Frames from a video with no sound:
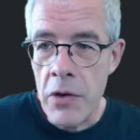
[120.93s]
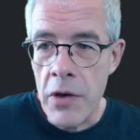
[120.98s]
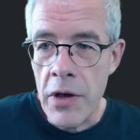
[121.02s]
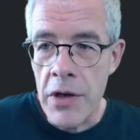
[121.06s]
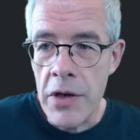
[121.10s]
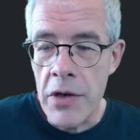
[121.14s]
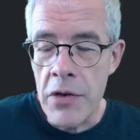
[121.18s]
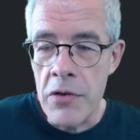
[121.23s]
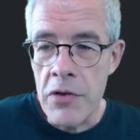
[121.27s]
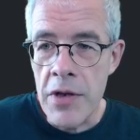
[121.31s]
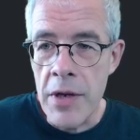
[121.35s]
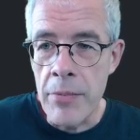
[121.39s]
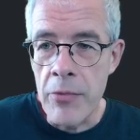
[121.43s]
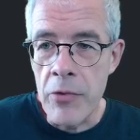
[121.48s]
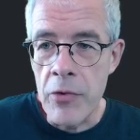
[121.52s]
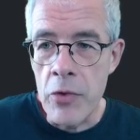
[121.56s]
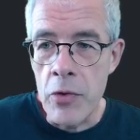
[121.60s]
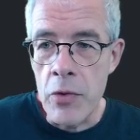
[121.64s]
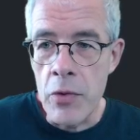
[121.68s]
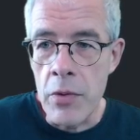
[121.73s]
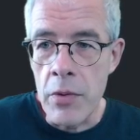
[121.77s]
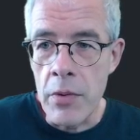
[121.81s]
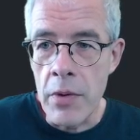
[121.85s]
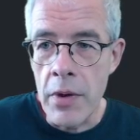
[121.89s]
can use them
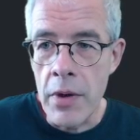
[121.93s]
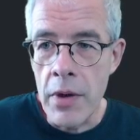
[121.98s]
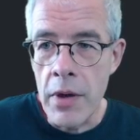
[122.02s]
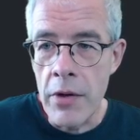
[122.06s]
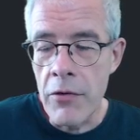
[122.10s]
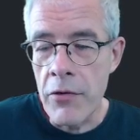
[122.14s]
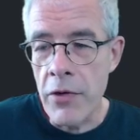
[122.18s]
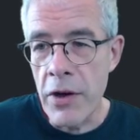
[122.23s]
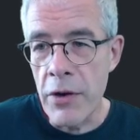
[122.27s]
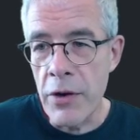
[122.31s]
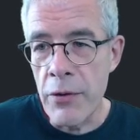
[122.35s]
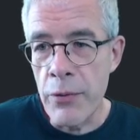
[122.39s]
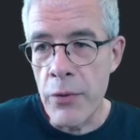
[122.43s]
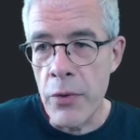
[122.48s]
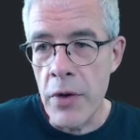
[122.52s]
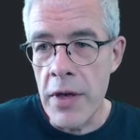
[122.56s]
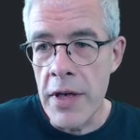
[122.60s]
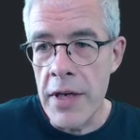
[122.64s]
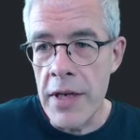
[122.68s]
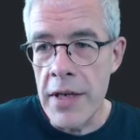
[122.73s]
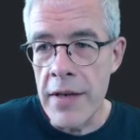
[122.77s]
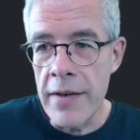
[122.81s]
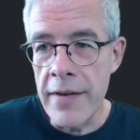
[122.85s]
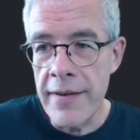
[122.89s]
to transfer
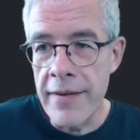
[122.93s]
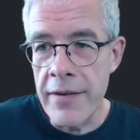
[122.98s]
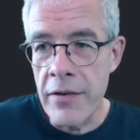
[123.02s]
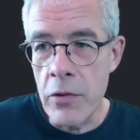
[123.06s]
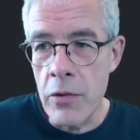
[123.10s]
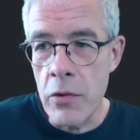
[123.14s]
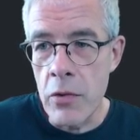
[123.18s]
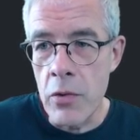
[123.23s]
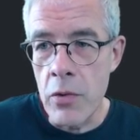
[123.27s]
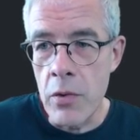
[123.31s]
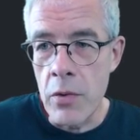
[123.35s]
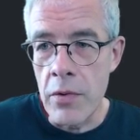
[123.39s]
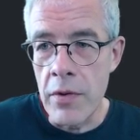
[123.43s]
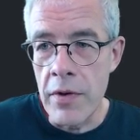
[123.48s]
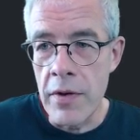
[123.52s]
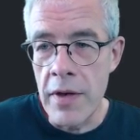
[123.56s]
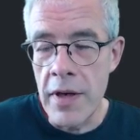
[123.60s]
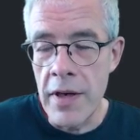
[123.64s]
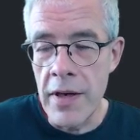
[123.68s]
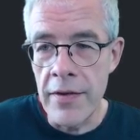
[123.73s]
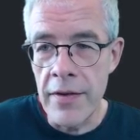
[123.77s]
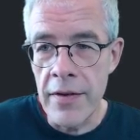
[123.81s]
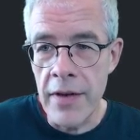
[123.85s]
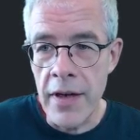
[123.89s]
ETH to
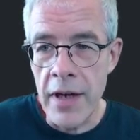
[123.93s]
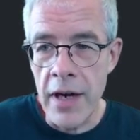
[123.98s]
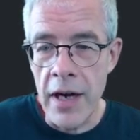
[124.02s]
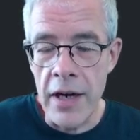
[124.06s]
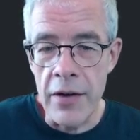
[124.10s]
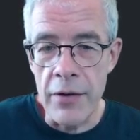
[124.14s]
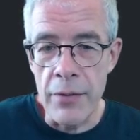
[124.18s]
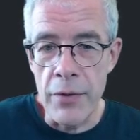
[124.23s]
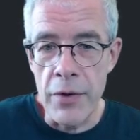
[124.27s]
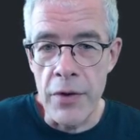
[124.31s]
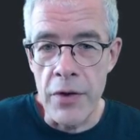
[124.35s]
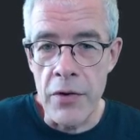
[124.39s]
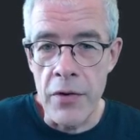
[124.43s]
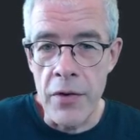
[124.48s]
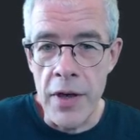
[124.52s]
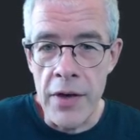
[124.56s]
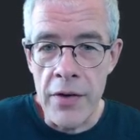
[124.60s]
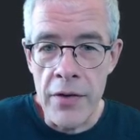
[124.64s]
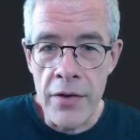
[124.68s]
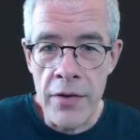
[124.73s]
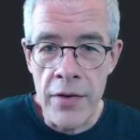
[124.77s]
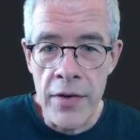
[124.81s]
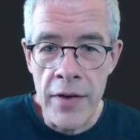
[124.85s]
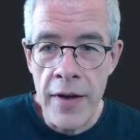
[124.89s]
this kind of
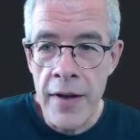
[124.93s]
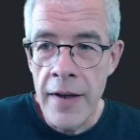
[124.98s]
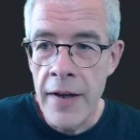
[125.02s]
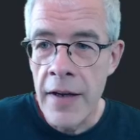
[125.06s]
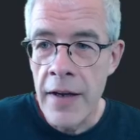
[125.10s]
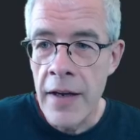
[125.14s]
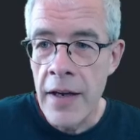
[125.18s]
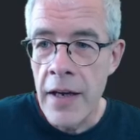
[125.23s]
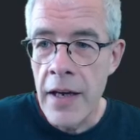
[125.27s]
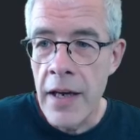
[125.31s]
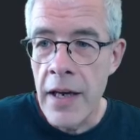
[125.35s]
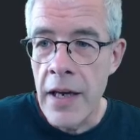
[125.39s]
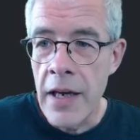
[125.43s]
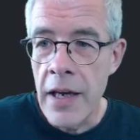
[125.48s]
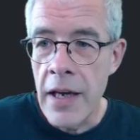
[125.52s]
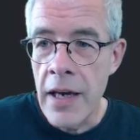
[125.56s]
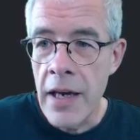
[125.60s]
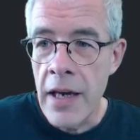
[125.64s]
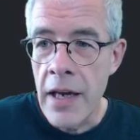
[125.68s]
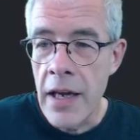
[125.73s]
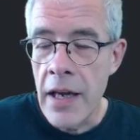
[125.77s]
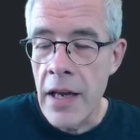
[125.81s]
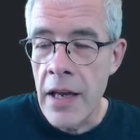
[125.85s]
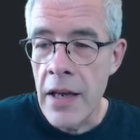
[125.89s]
address.
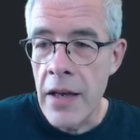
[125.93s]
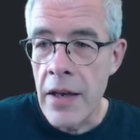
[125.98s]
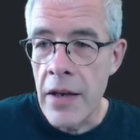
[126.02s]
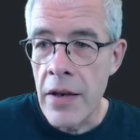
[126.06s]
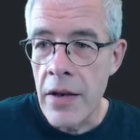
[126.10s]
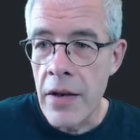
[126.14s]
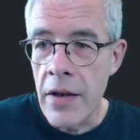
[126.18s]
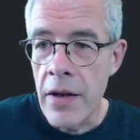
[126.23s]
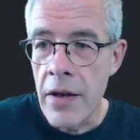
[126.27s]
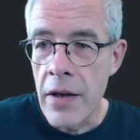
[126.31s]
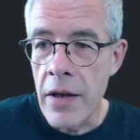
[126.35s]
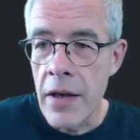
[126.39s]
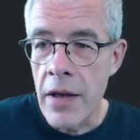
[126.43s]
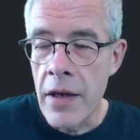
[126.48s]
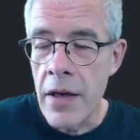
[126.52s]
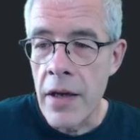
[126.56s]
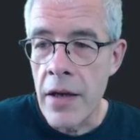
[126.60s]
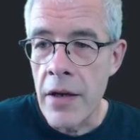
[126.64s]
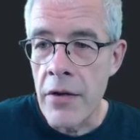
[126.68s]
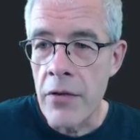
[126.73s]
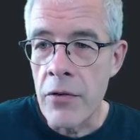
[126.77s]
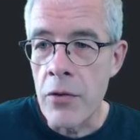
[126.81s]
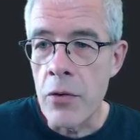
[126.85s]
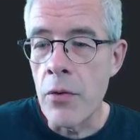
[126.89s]
And
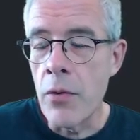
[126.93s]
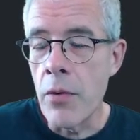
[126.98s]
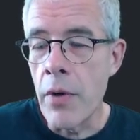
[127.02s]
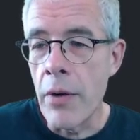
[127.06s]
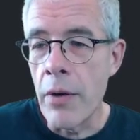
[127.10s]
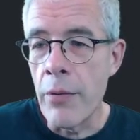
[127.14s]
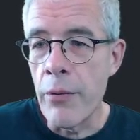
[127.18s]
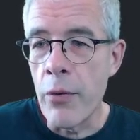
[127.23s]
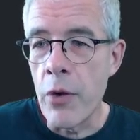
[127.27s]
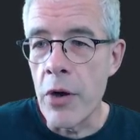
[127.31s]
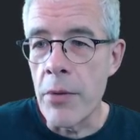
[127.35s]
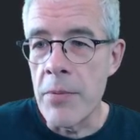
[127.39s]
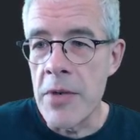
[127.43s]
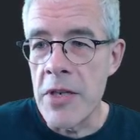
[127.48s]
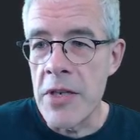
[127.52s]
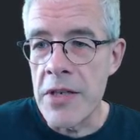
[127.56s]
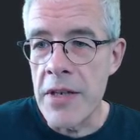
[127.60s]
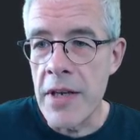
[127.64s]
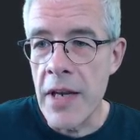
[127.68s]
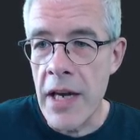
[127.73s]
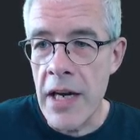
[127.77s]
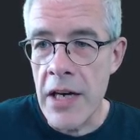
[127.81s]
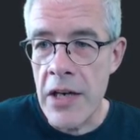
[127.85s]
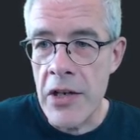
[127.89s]
to avoid
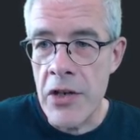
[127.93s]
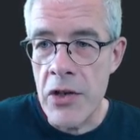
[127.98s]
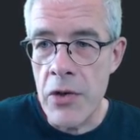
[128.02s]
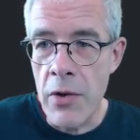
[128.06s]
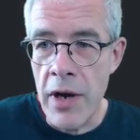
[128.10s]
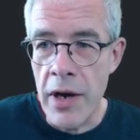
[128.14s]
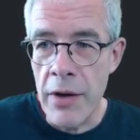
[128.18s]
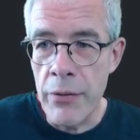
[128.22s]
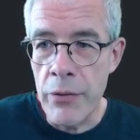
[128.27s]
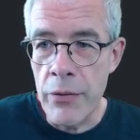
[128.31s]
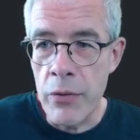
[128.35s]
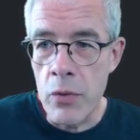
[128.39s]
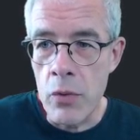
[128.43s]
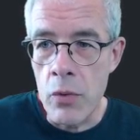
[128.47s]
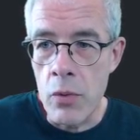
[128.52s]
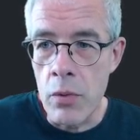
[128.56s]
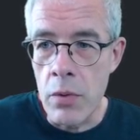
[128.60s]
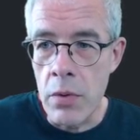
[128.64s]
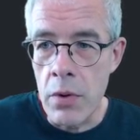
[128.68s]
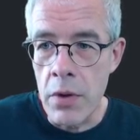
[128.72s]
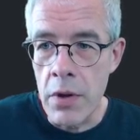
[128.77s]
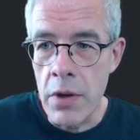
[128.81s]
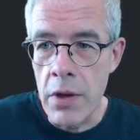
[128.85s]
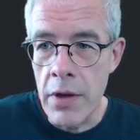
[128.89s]
mistakes, you have
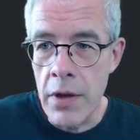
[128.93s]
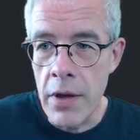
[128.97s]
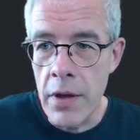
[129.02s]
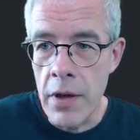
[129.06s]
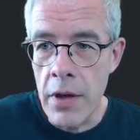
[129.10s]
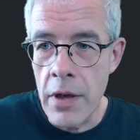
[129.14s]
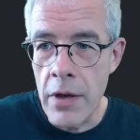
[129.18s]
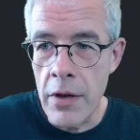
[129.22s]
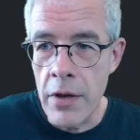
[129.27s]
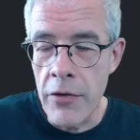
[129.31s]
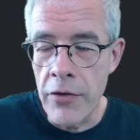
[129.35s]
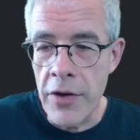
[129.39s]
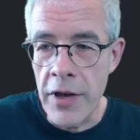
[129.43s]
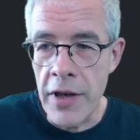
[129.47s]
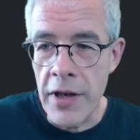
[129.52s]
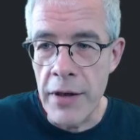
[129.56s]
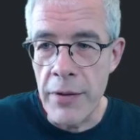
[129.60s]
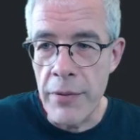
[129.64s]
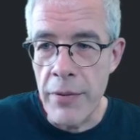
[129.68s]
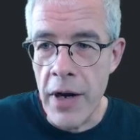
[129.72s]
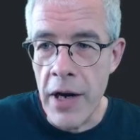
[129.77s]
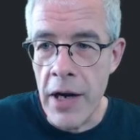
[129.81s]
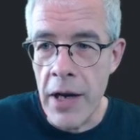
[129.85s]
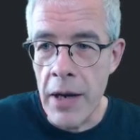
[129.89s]
to
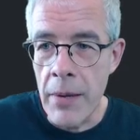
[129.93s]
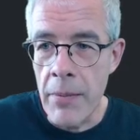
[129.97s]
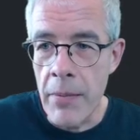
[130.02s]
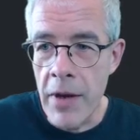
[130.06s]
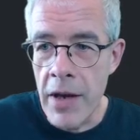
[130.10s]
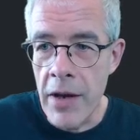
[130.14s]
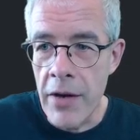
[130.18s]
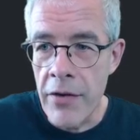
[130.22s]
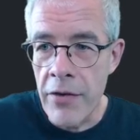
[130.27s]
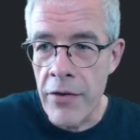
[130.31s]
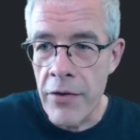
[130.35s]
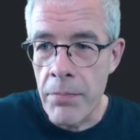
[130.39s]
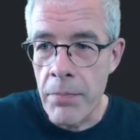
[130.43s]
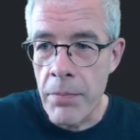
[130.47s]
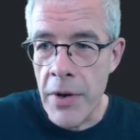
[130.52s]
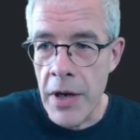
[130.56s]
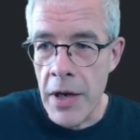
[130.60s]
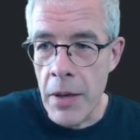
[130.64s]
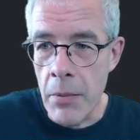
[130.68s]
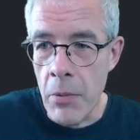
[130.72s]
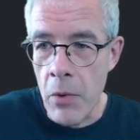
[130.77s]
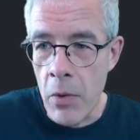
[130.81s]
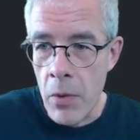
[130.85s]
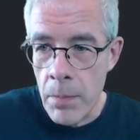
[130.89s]
signify them as
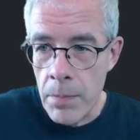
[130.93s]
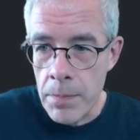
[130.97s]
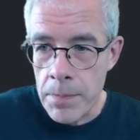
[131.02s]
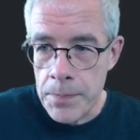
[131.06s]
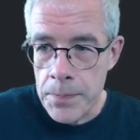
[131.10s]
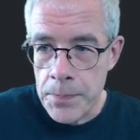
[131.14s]
payable.